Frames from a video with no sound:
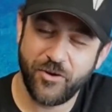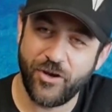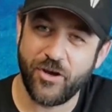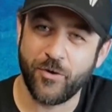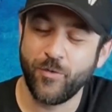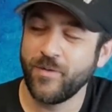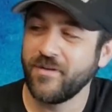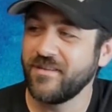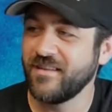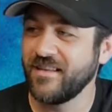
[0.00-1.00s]
new.
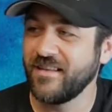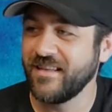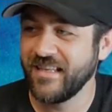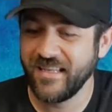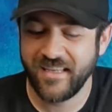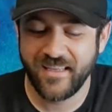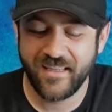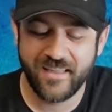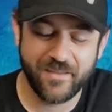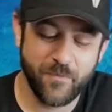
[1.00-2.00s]

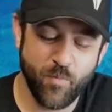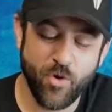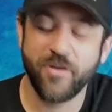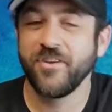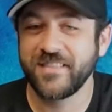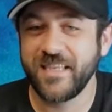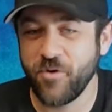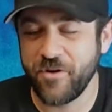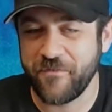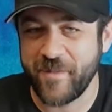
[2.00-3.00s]
You'll see more
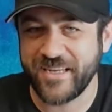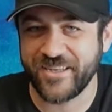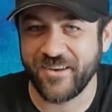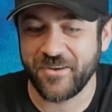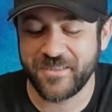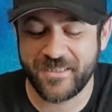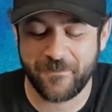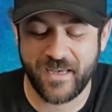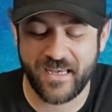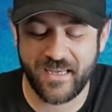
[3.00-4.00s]
information on
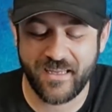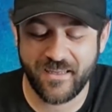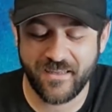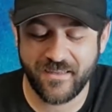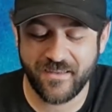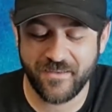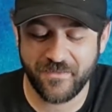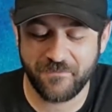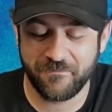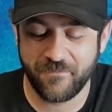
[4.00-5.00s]
some
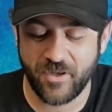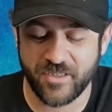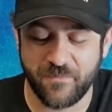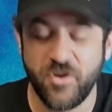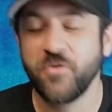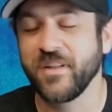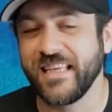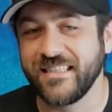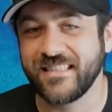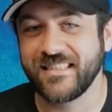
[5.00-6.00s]
new
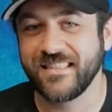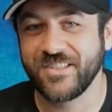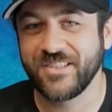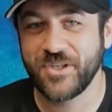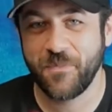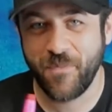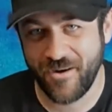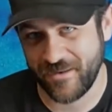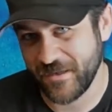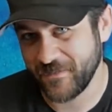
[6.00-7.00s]
release
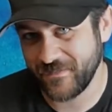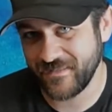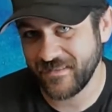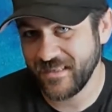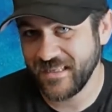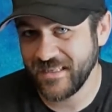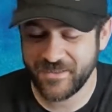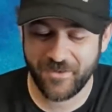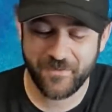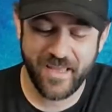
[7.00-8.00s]
tomorrow.
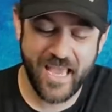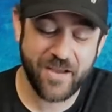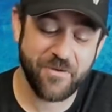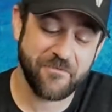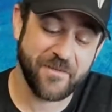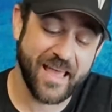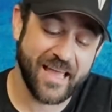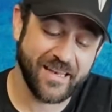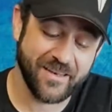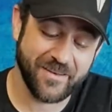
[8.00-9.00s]
So hang around for
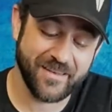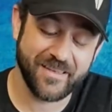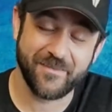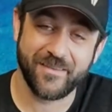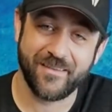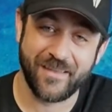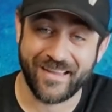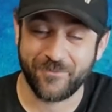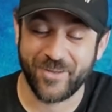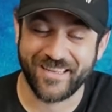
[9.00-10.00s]
that.
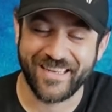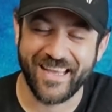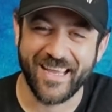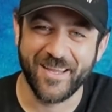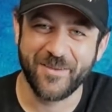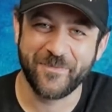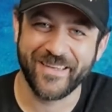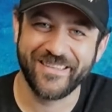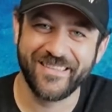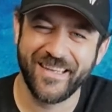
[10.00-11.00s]
Not today,
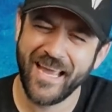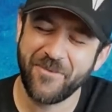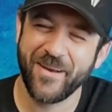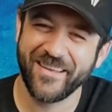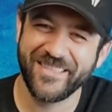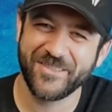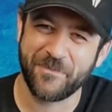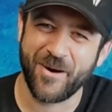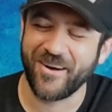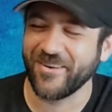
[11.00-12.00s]
but hang around till
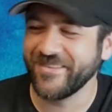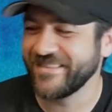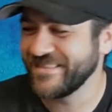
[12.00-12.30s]
tomorrow.